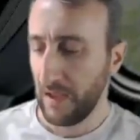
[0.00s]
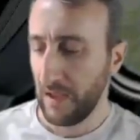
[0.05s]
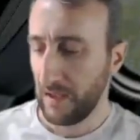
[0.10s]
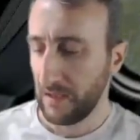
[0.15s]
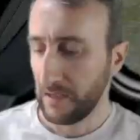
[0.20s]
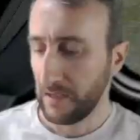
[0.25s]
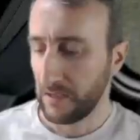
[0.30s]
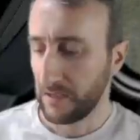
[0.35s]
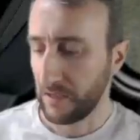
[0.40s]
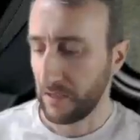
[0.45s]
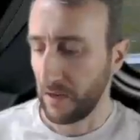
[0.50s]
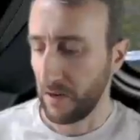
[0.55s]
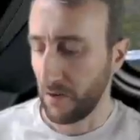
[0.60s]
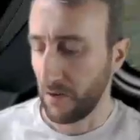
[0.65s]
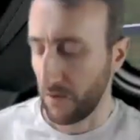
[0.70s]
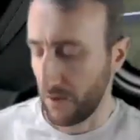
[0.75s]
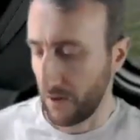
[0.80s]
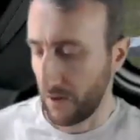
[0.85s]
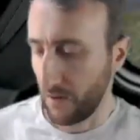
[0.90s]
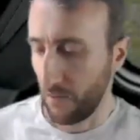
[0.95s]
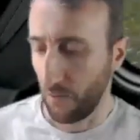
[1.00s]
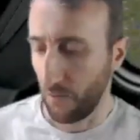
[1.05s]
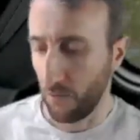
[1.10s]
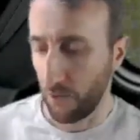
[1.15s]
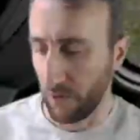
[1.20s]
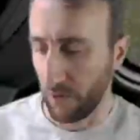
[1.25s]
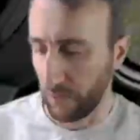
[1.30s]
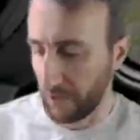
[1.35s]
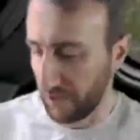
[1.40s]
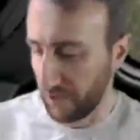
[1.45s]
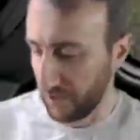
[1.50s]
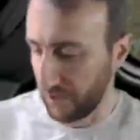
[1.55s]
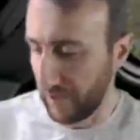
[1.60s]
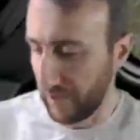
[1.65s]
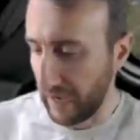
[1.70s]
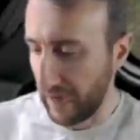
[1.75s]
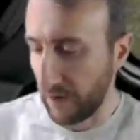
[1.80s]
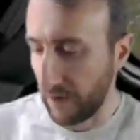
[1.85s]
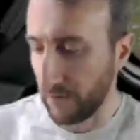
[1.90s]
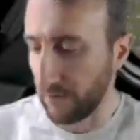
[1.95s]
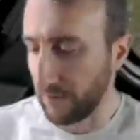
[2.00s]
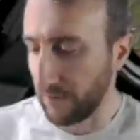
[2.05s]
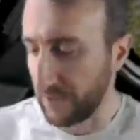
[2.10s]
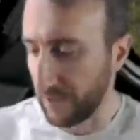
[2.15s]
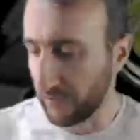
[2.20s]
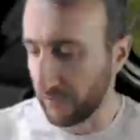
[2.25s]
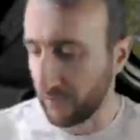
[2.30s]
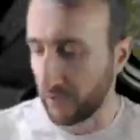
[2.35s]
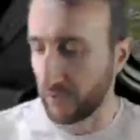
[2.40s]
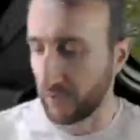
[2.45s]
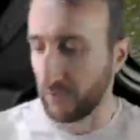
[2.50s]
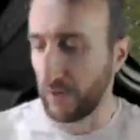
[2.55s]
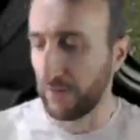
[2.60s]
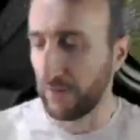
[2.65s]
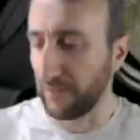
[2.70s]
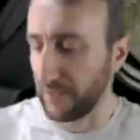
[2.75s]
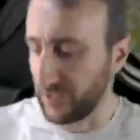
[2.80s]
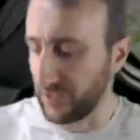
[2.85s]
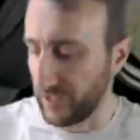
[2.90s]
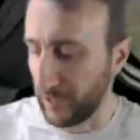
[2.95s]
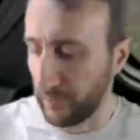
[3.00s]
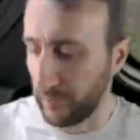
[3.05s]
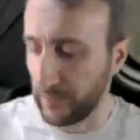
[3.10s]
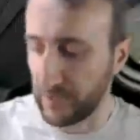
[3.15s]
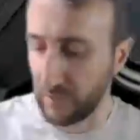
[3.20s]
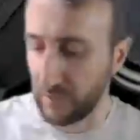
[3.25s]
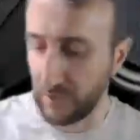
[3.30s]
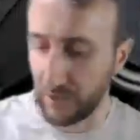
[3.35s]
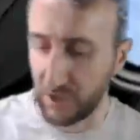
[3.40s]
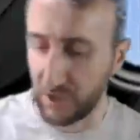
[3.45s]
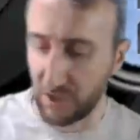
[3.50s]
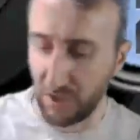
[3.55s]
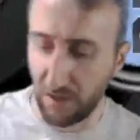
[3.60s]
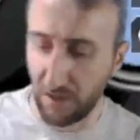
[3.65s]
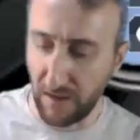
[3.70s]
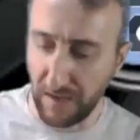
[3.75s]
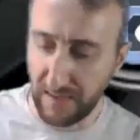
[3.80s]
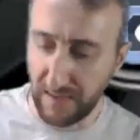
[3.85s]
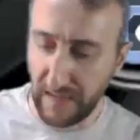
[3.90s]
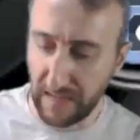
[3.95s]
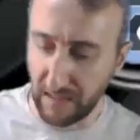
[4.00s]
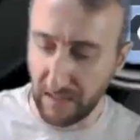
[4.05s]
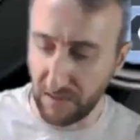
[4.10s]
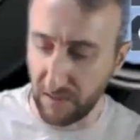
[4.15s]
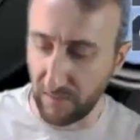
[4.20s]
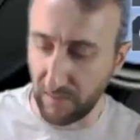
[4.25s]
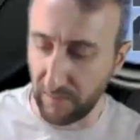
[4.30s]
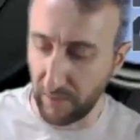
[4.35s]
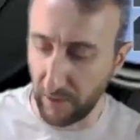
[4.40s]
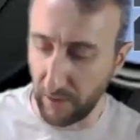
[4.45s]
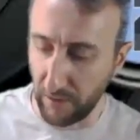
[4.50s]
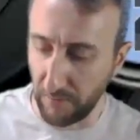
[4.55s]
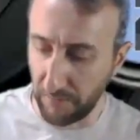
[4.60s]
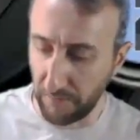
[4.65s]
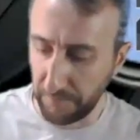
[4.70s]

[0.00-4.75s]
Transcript: So what I'm going to do now that I've got it roughly set up is I'm going to slide that into the phone